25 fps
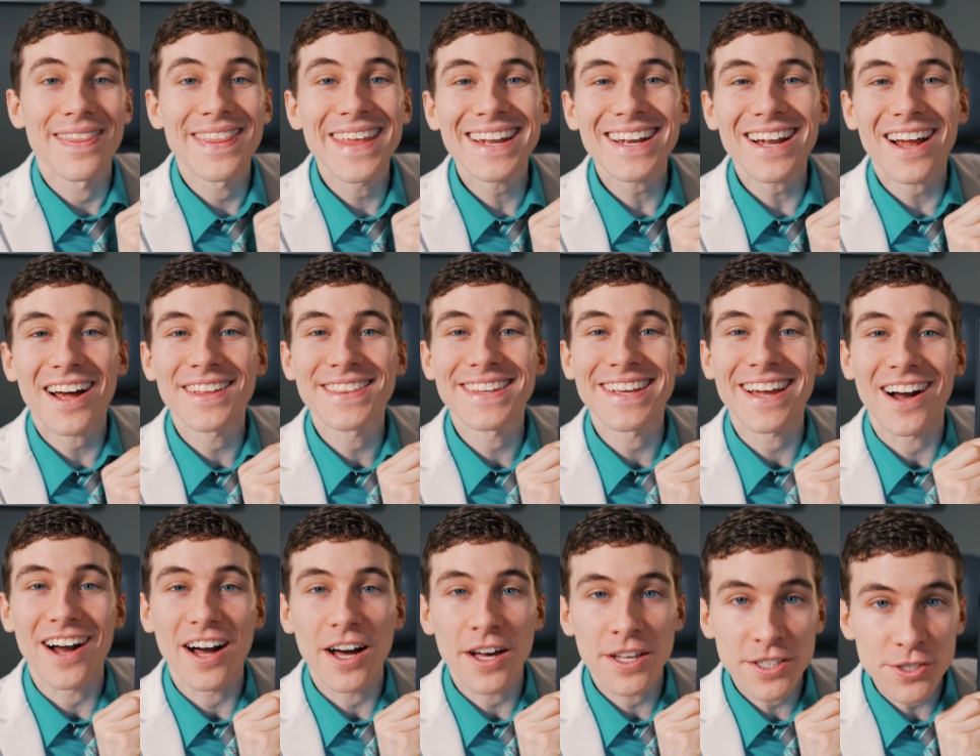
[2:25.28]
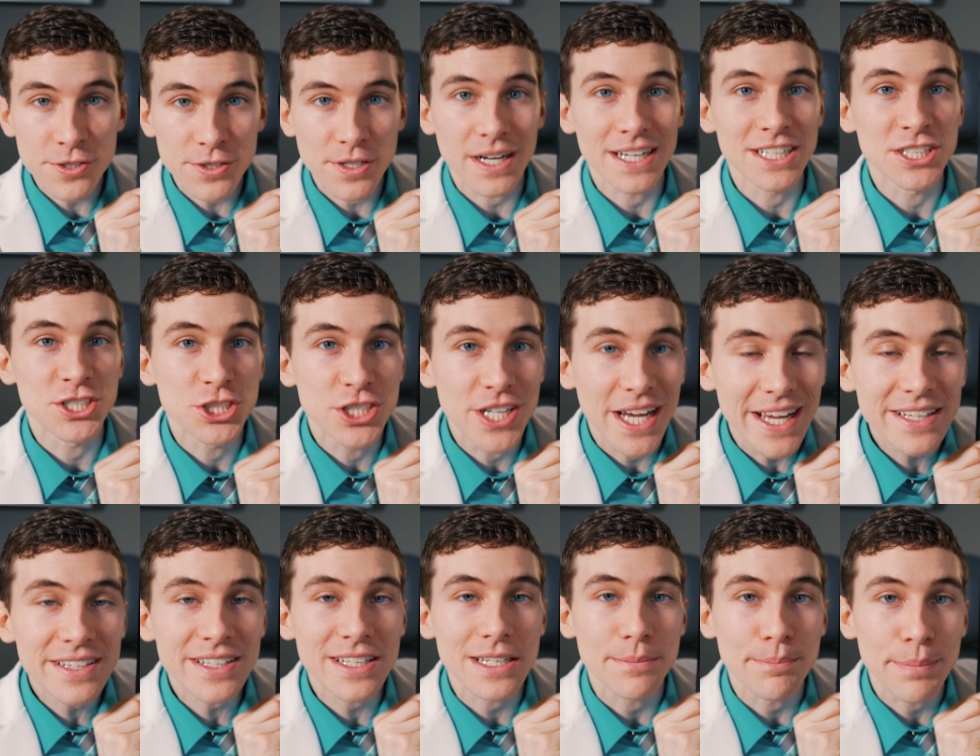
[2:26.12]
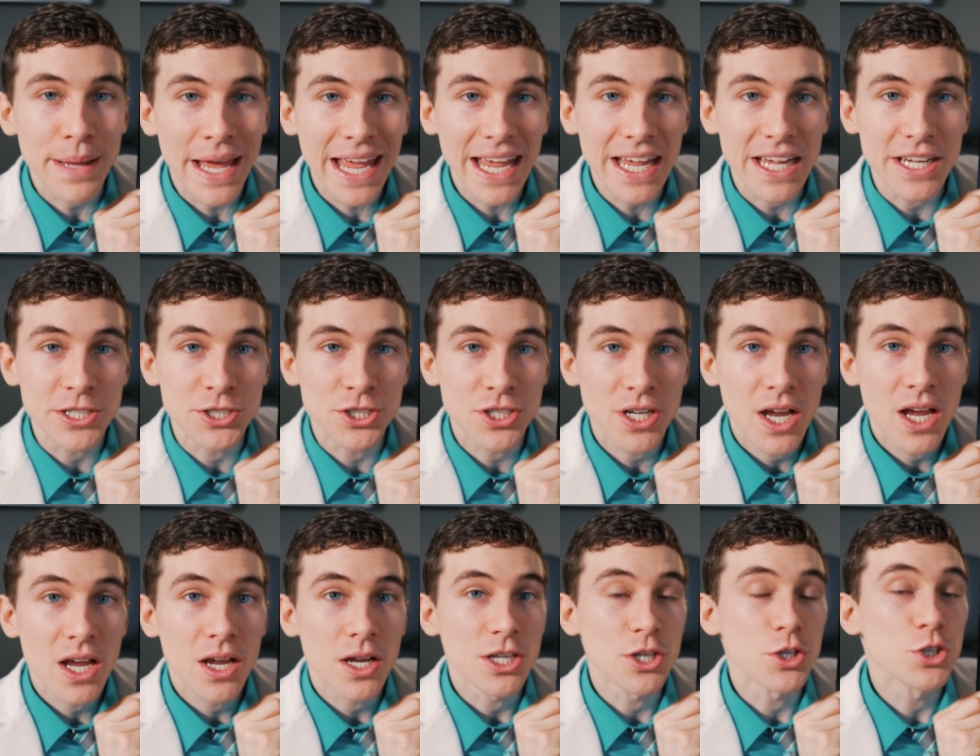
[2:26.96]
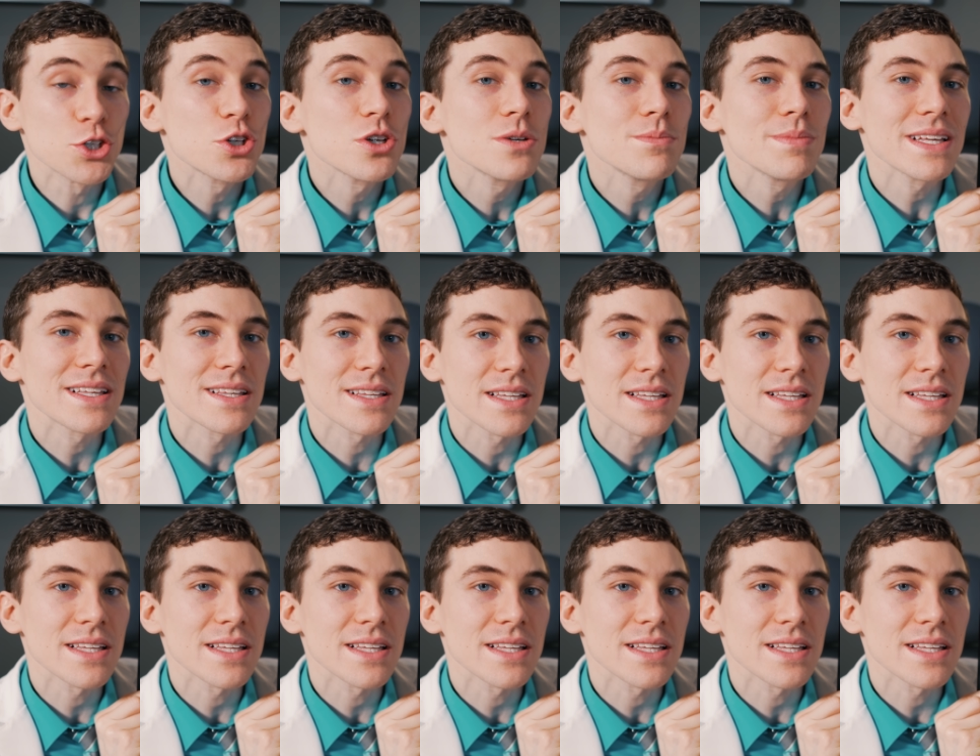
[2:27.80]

And then on the other adjacent page, you should be